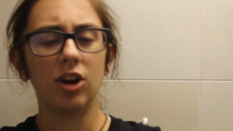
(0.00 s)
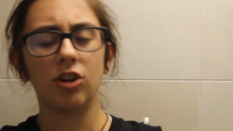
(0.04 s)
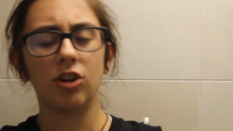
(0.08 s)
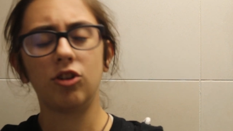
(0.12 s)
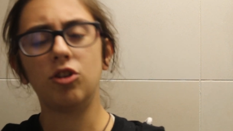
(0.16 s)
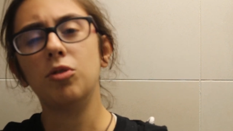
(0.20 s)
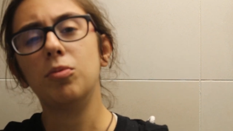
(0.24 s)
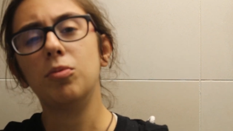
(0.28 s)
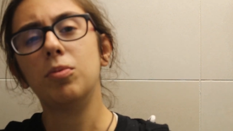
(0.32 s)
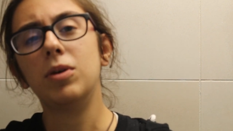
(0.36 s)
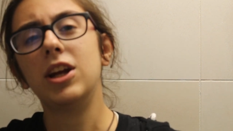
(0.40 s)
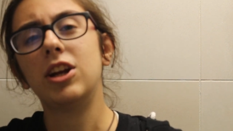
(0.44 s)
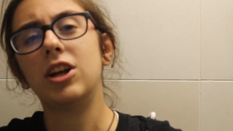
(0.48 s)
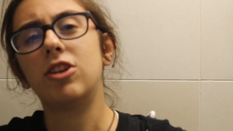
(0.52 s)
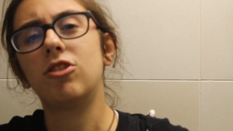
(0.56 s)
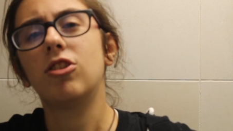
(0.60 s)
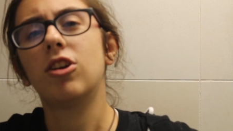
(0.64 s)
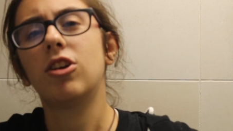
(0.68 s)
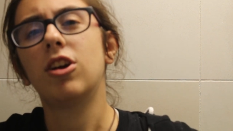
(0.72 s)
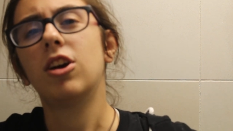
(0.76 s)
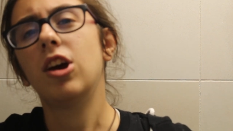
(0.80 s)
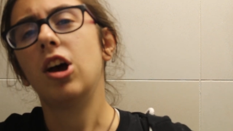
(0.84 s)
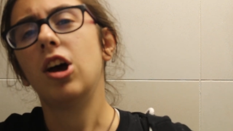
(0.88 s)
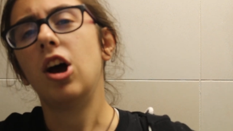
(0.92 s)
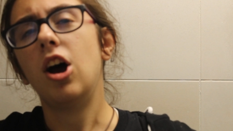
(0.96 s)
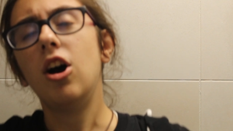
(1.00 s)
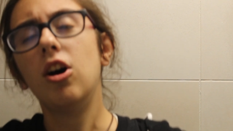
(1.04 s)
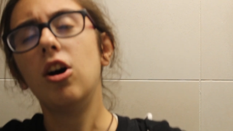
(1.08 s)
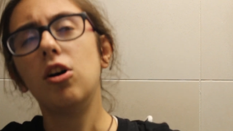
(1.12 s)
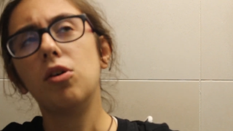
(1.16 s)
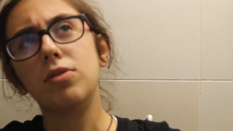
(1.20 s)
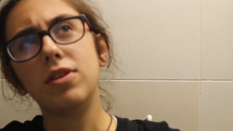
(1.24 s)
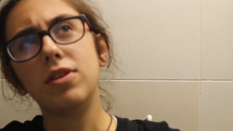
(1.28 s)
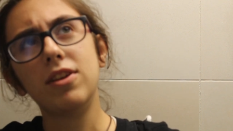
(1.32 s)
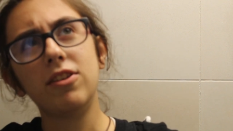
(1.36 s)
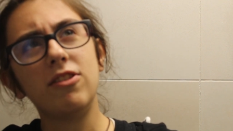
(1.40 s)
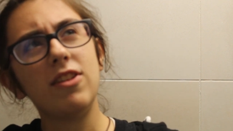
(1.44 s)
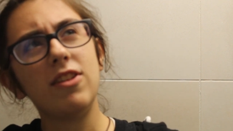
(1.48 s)
To which,
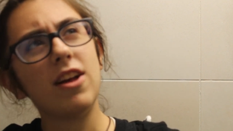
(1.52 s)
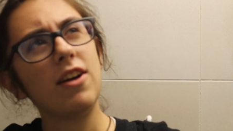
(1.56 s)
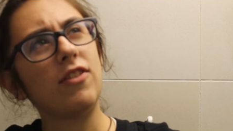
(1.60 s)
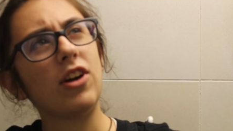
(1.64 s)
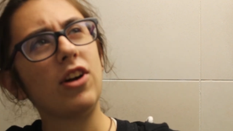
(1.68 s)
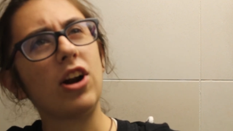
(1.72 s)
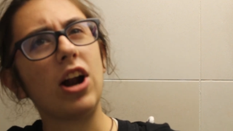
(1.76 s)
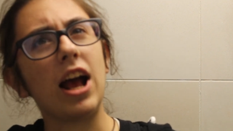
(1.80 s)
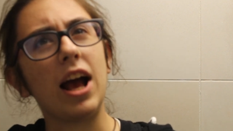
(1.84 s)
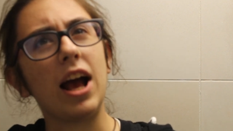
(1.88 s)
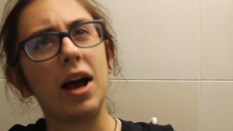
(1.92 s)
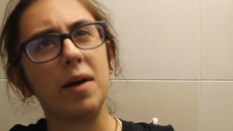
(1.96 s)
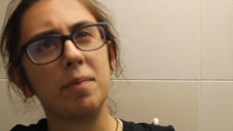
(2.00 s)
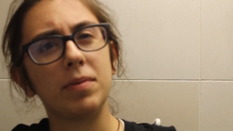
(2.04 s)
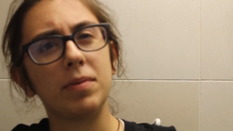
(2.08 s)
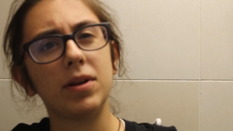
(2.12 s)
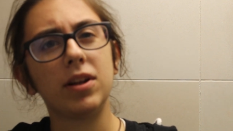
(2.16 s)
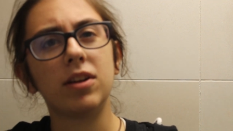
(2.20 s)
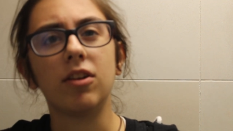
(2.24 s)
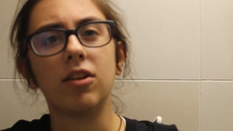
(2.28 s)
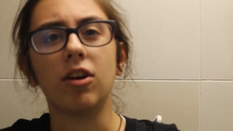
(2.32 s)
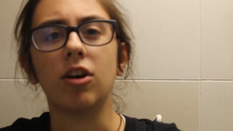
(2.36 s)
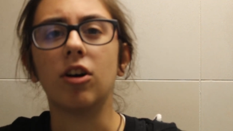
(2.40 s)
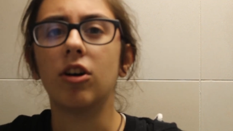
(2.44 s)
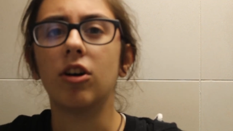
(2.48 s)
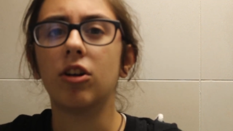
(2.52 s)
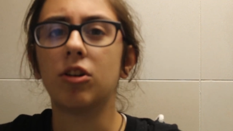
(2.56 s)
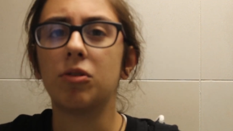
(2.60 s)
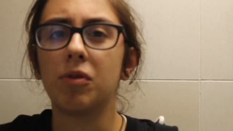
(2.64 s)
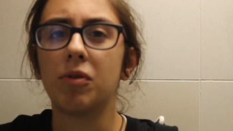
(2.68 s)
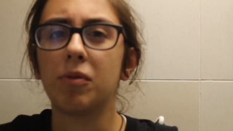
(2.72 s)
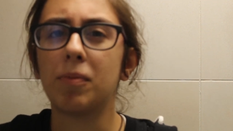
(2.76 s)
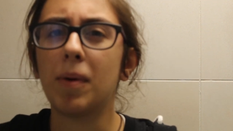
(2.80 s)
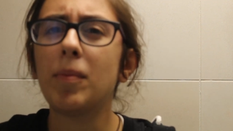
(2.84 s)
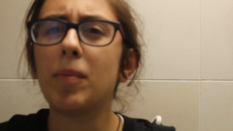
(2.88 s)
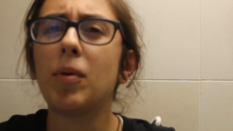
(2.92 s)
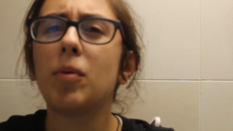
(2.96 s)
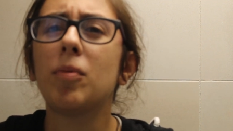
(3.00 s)
oh, this never happened. Uh, do we
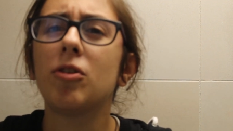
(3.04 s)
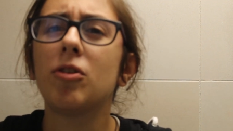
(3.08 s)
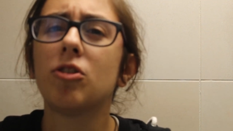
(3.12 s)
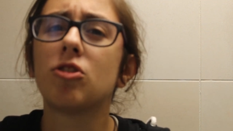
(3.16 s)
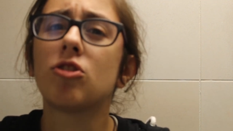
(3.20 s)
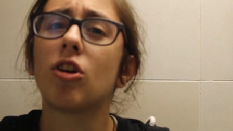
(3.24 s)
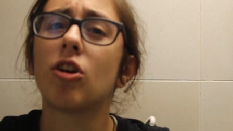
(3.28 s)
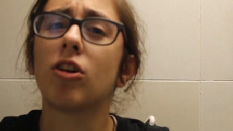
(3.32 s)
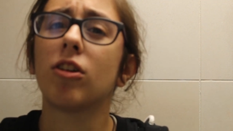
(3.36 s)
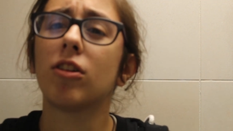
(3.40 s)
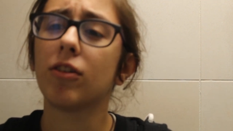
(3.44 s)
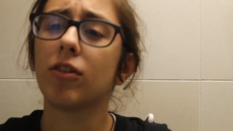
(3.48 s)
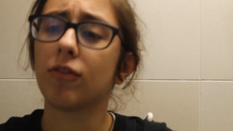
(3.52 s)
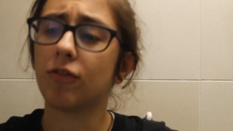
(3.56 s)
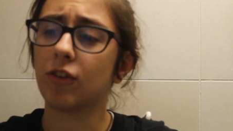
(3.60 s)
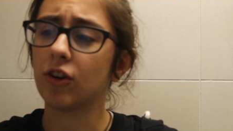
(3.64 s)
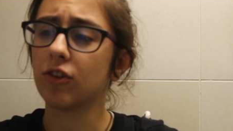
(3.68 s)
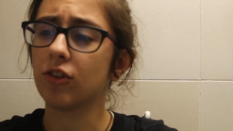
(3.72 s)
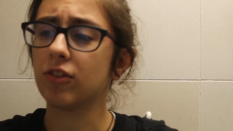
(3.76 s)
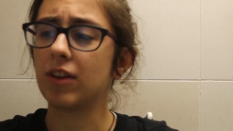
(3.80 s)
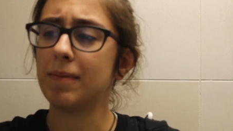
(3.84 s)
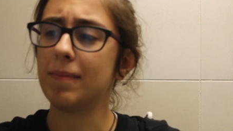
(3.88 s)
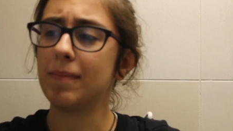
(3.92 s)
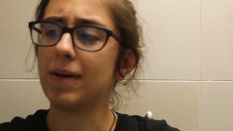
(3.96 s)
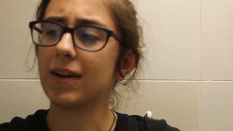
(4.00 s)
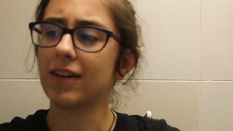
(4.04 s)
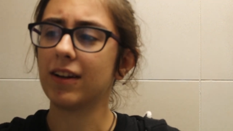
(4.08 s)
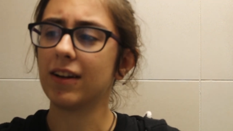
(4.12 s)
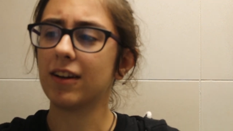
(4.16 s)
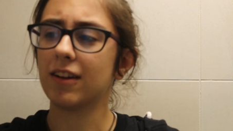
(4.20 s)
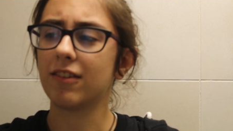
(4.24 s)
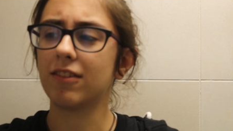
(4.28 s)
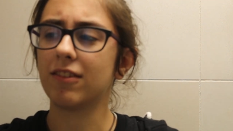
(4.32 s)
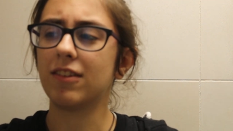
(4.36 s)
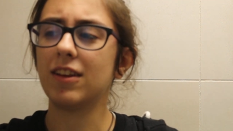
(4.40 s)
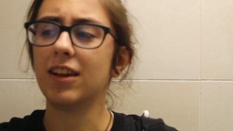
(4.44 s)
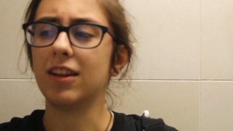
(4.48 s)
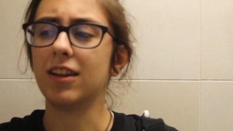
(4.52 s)
remember when Charlotte first came back to
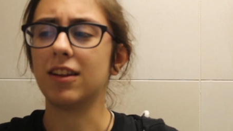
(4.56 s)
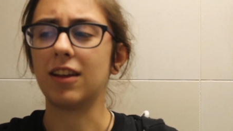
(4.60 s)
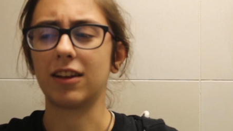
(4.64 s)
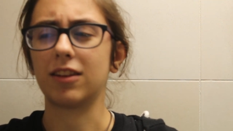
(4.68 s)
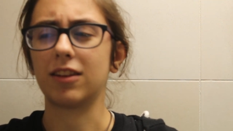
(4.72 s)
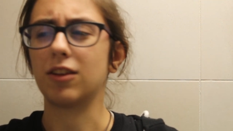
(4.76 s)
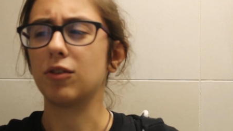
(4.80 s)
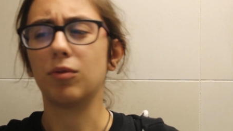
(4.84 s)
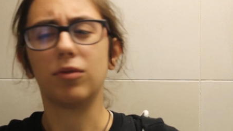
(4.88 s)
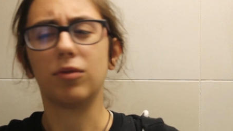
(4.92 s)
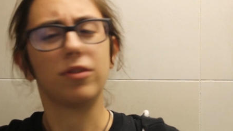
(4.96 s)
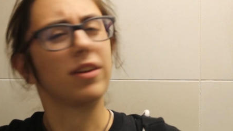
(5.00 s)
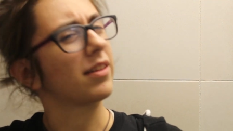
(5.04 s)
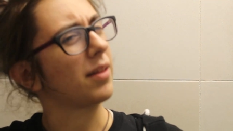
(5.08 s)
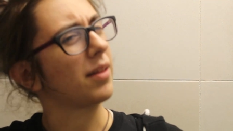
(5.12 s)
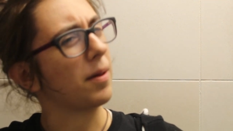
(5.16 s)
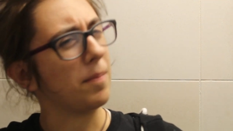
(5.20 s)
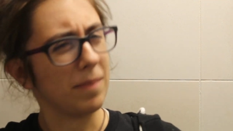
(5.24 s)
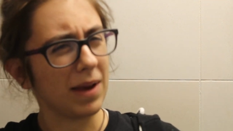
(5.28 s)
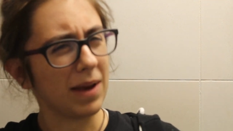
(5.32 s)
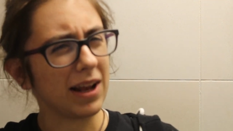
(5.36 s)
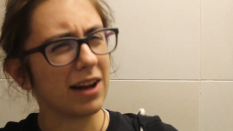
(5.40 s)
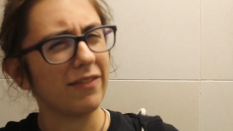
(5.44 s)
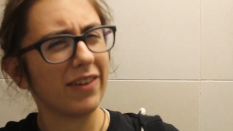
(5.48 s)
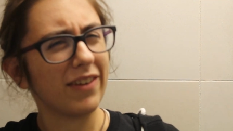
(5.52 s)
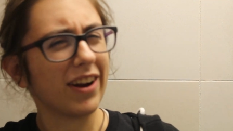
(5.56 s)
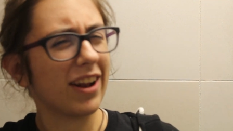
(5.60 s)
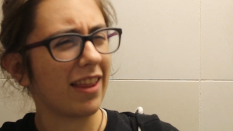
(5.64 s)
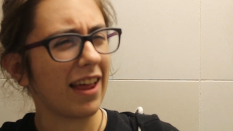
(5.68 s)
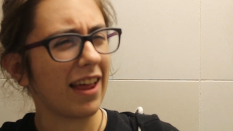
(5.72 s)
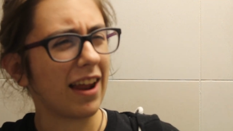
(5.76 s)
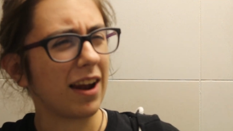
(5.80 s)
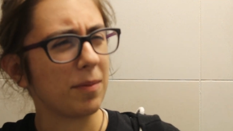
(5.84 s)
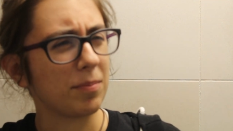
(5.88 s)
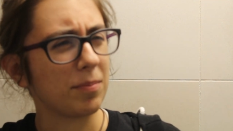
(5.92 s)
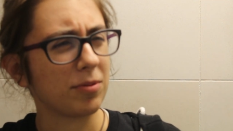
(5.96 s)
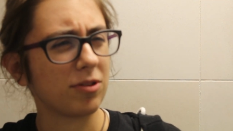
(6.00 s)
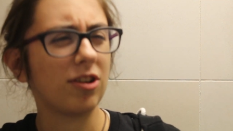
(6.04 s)
NXT and like this was like the main event of
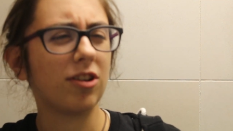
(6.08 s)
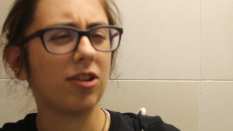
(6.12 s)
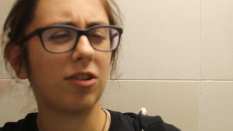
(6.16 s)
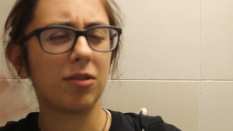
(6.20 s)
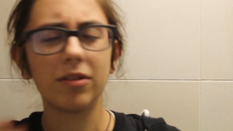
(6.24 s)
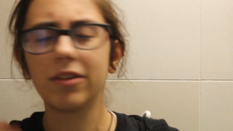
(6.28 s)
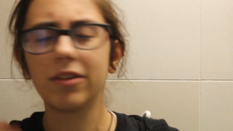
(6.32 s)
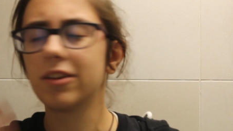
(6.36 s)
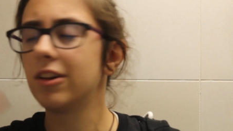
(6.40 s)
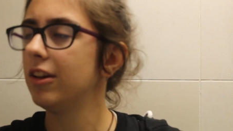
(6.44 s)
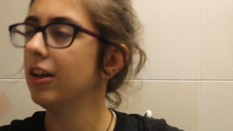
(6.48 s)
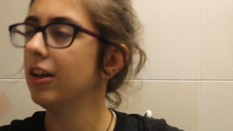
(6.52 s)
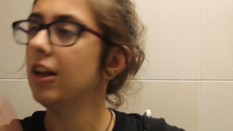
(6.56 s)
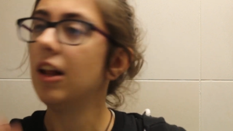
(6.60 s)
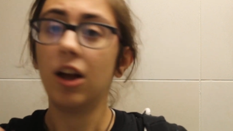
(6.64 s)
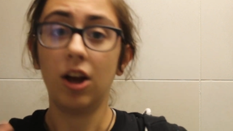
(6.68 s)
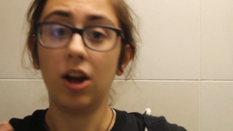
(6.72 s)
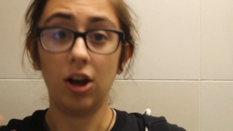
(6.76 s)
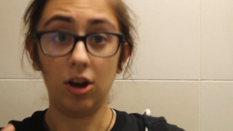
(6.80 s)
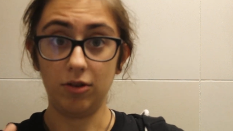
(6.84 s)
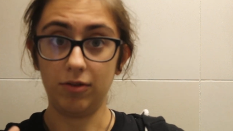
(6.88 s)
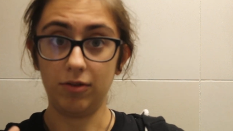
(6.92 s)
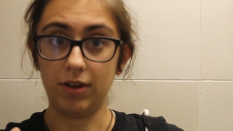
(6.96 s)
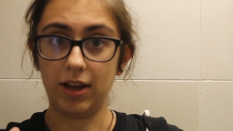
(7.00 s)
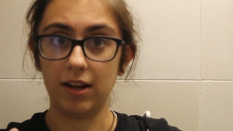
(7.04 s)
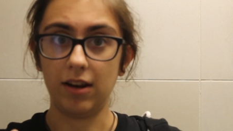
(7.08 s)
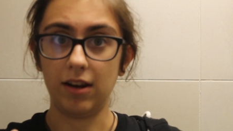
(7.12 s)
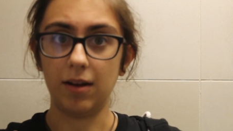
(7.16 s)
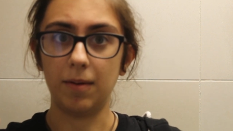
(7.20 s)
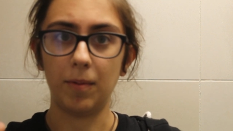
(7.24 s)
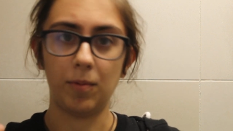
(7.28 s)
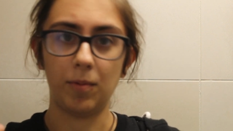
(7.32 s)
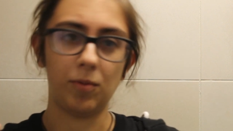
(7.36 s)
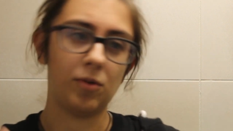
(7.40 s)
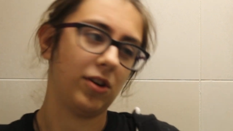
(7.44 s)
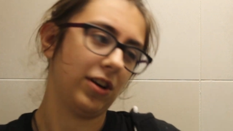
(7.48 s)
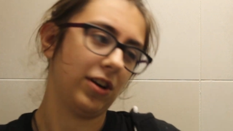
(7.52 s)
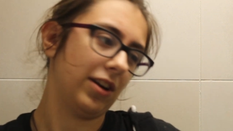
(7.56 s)
that episode? Okay, never
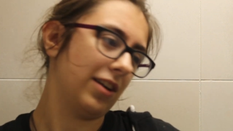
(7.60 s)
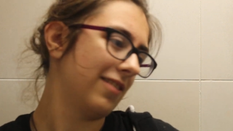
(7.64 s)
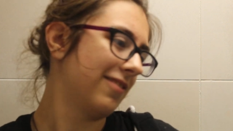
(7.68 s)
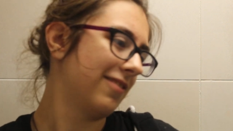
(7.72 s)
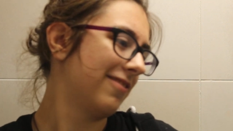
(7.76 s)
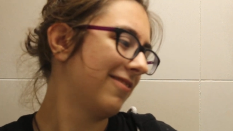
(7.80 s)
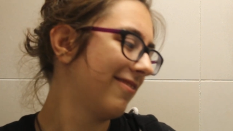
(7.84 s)
boy.